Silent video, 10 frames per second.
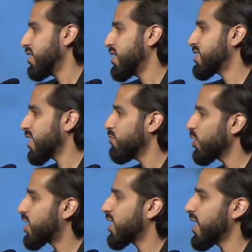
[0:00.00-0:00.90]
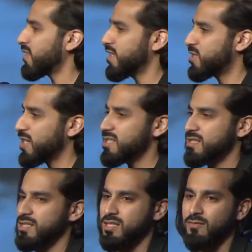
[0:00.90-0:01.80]
instead of looking at the
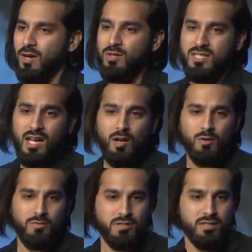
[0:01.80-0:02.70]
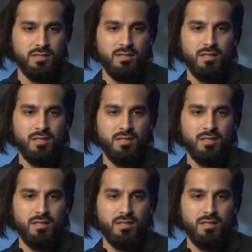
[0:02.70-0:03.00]
justice of ourselves.